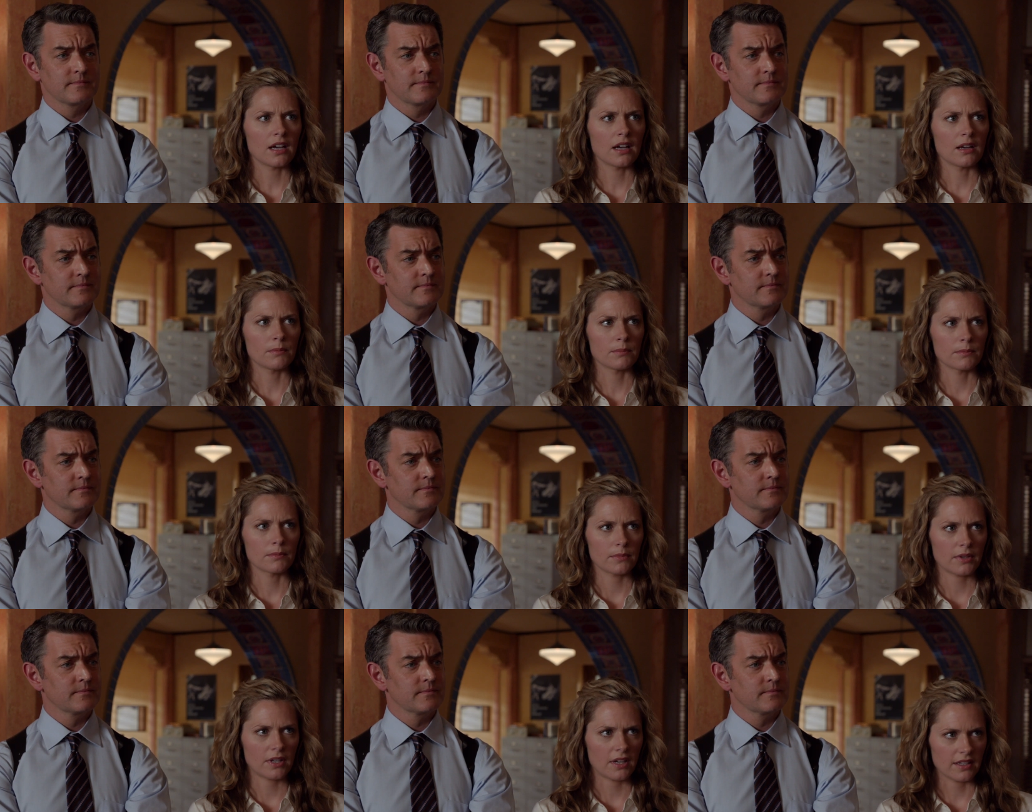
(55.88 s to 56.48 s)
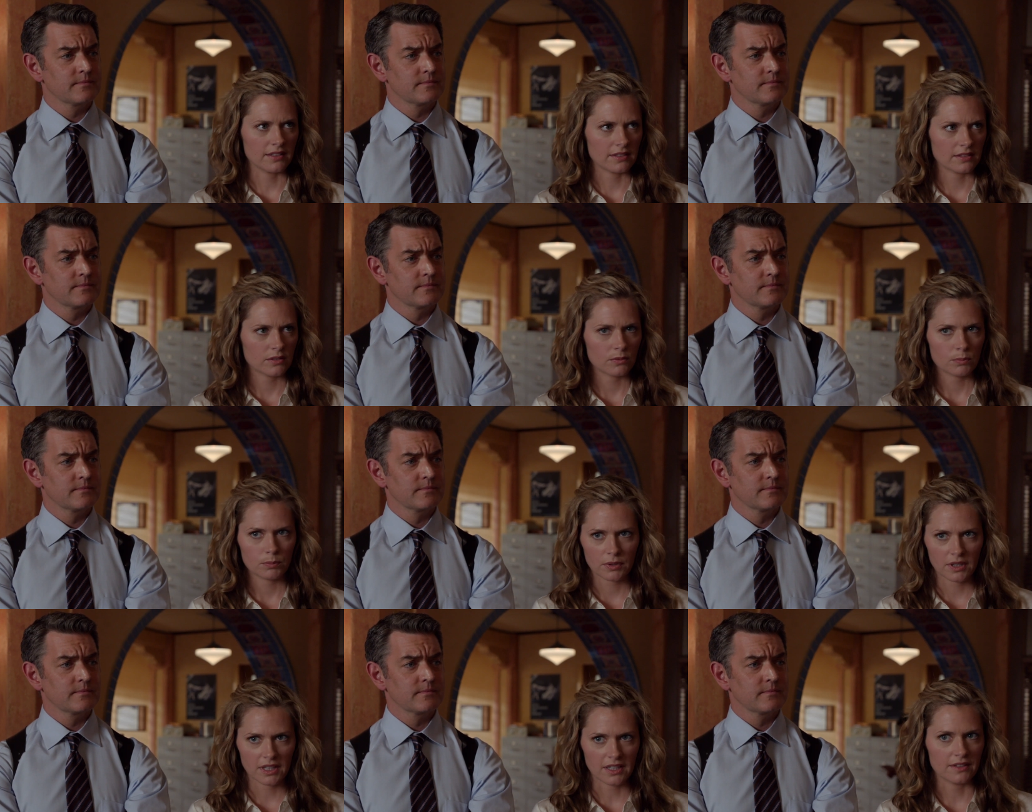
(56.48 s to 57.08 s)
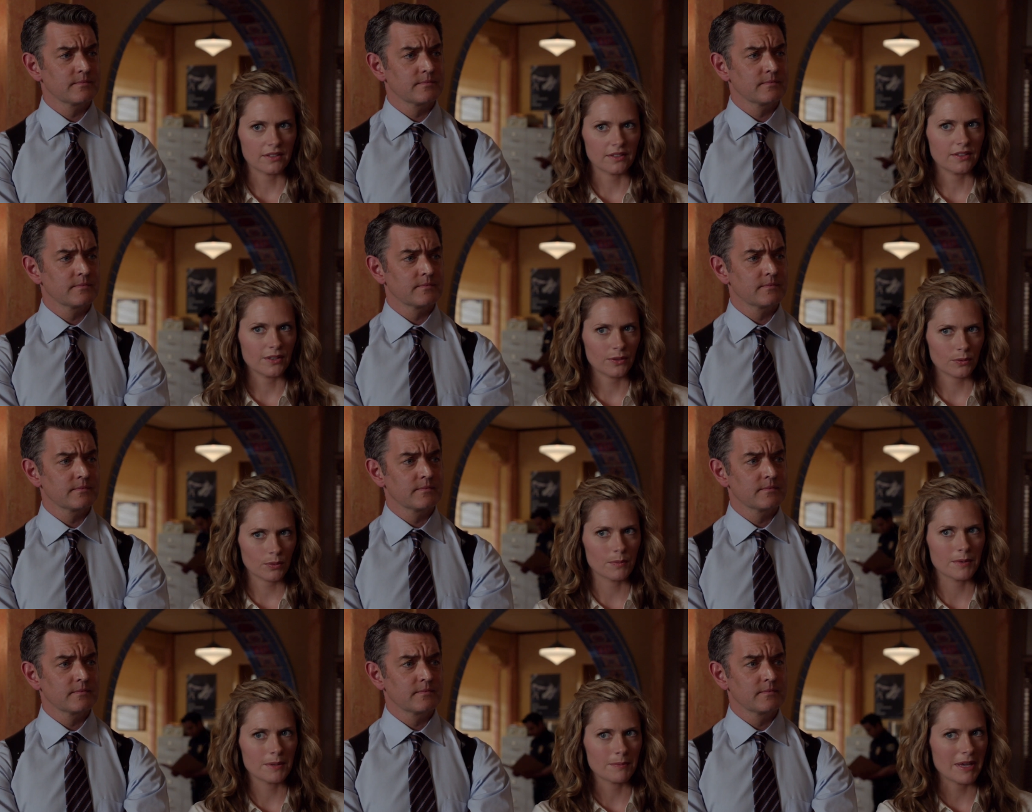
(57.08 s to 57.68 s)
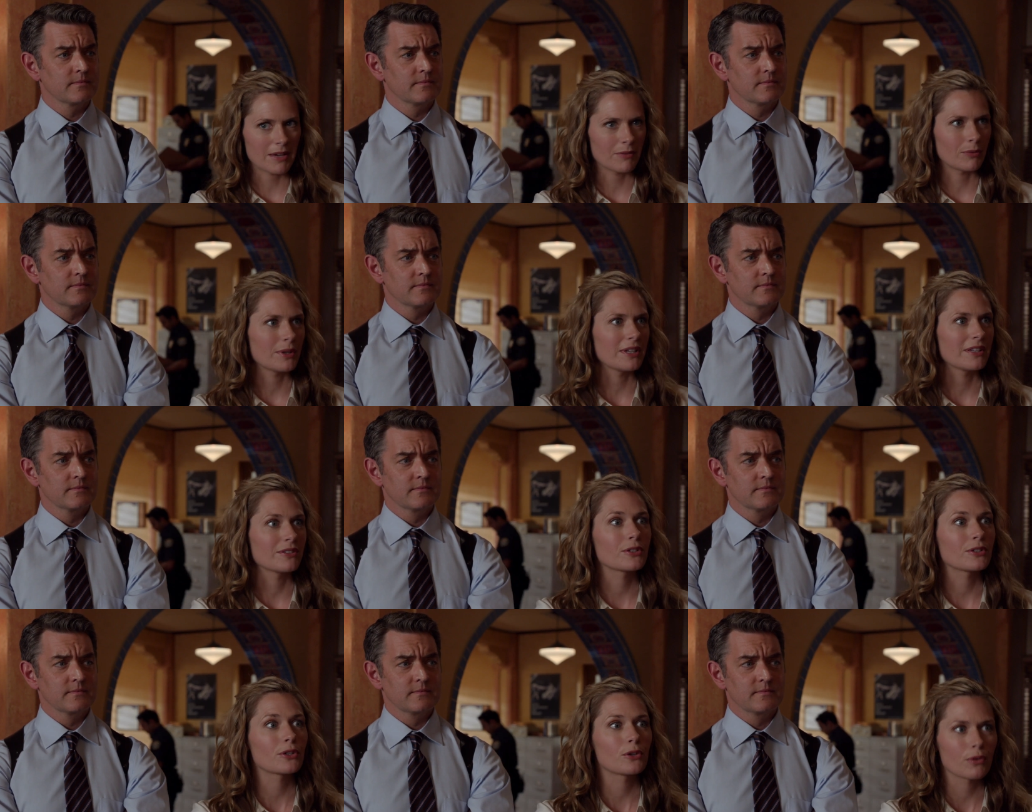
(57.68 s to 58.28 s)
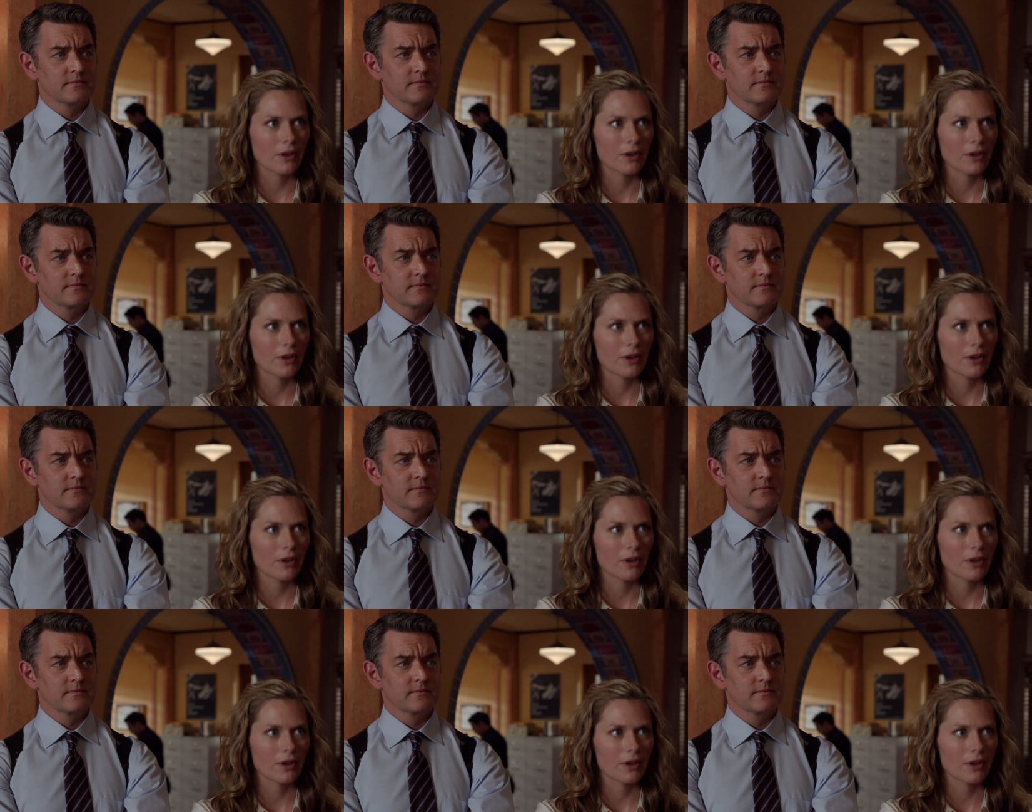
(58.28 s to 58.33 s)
Speaker 1: Um, Gus, please, this woman may have witnessed a